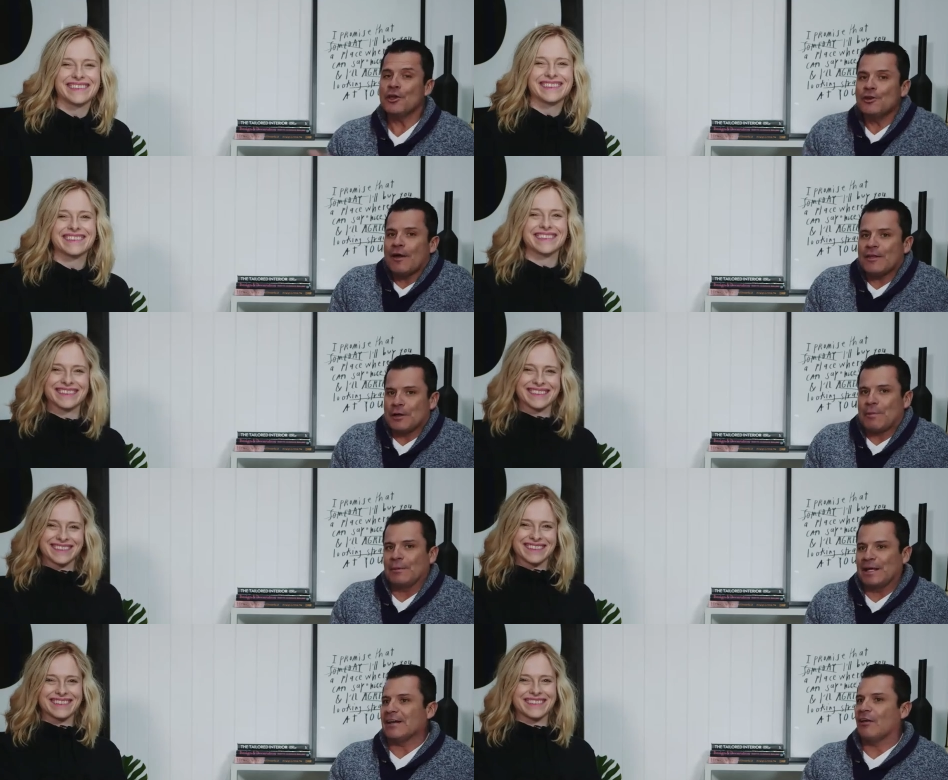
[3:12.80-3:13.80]
Speaker 1: you know that you'd
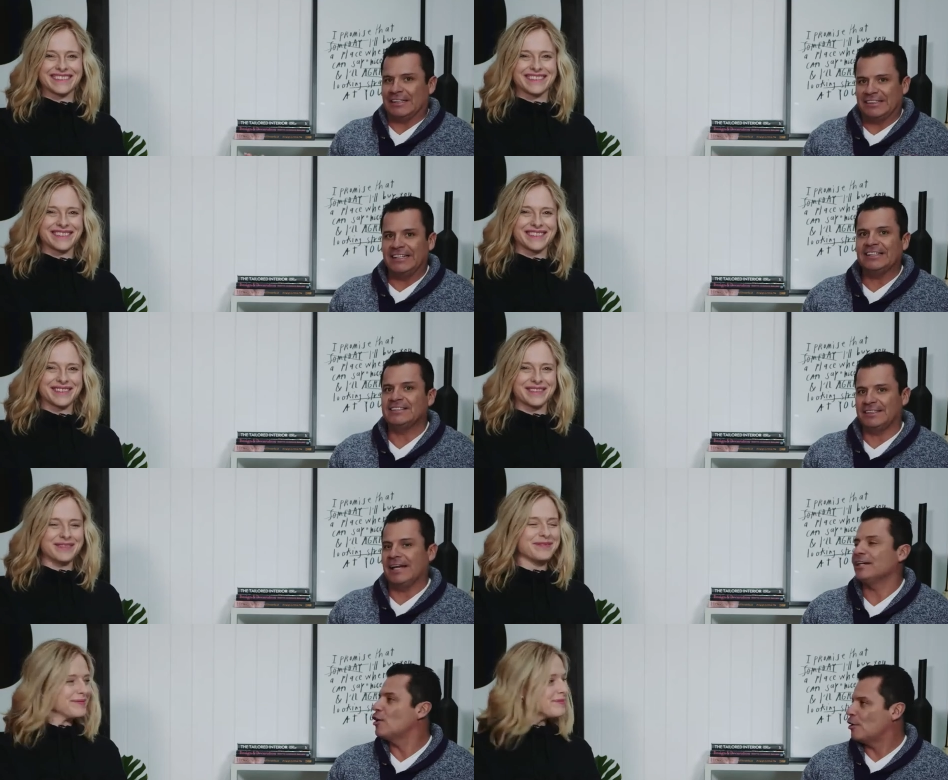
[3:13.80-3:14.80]
probably get like six to
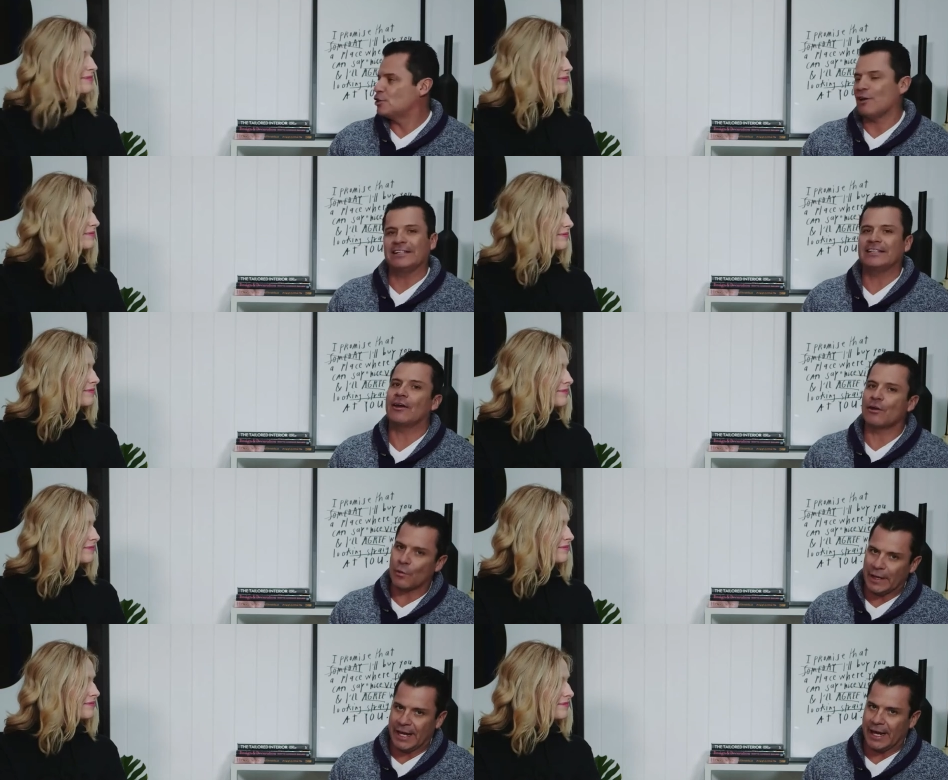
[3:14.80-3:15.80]
10 contracts mm. out on a
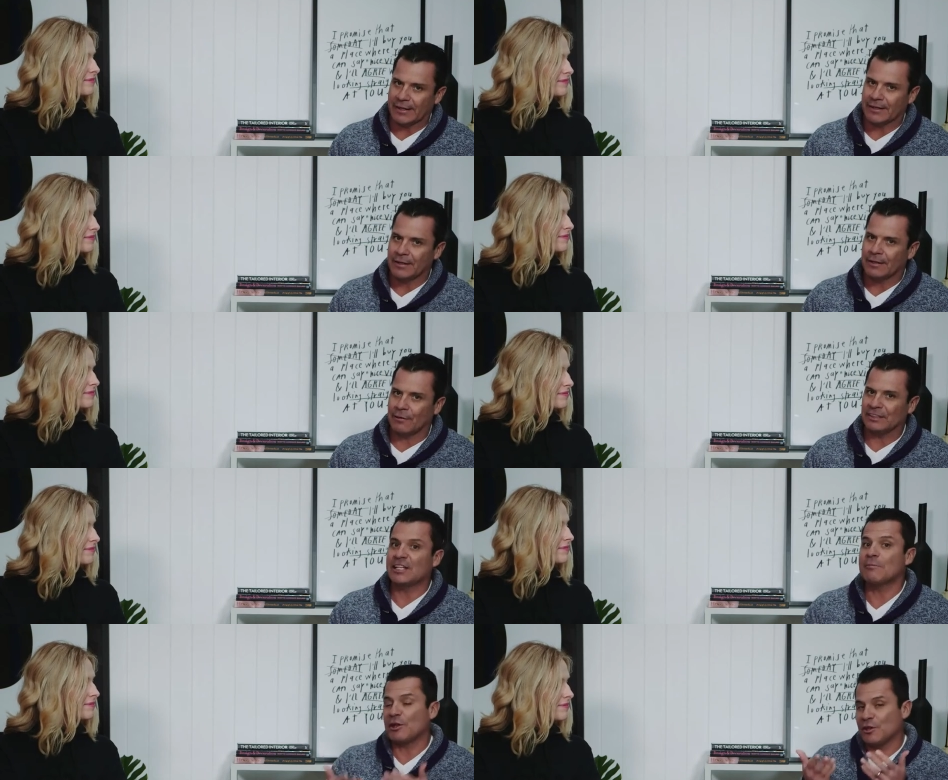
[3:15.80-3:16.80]
weekend. All right, so
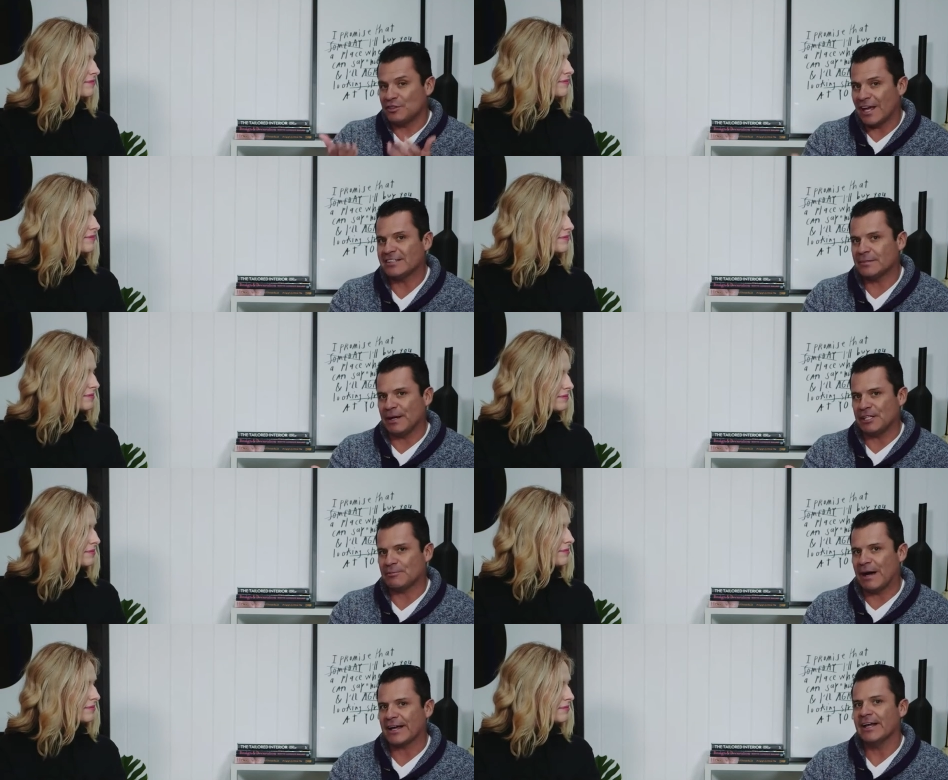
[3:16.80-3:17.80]
you might use that as a
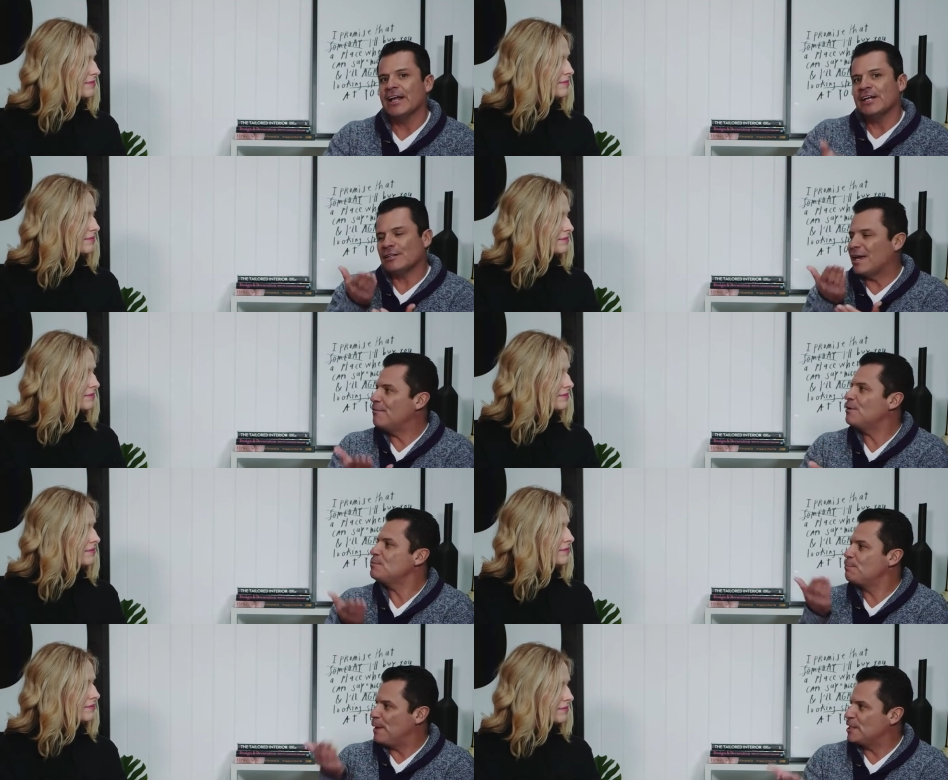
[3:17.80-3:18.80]
benchmark. Mm. So every
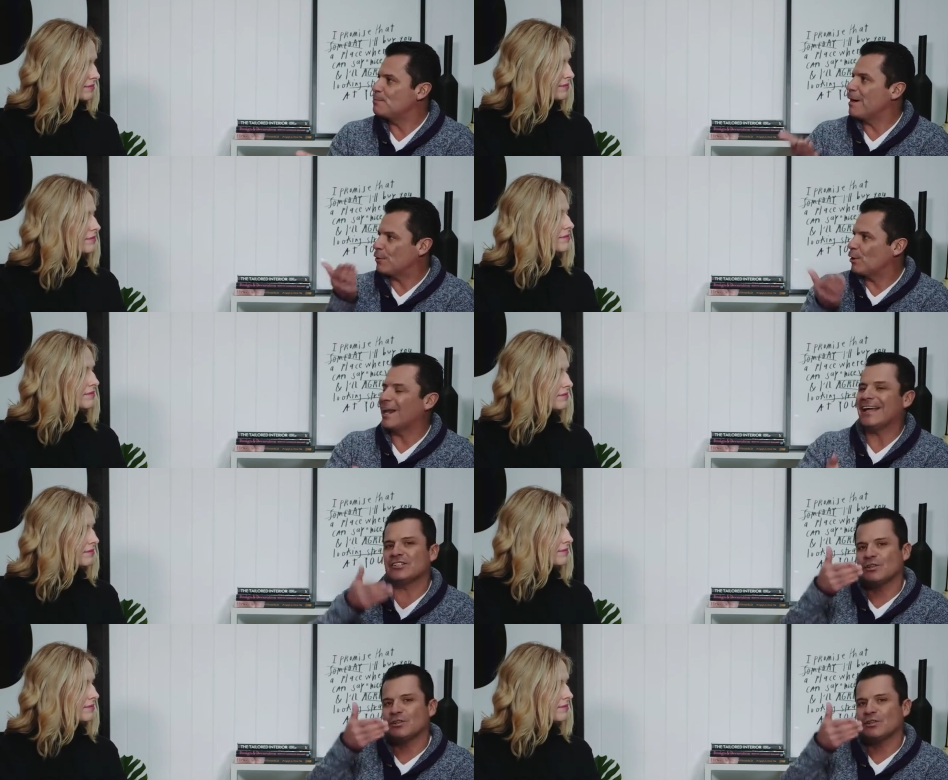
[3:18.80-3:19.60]
benchmark relates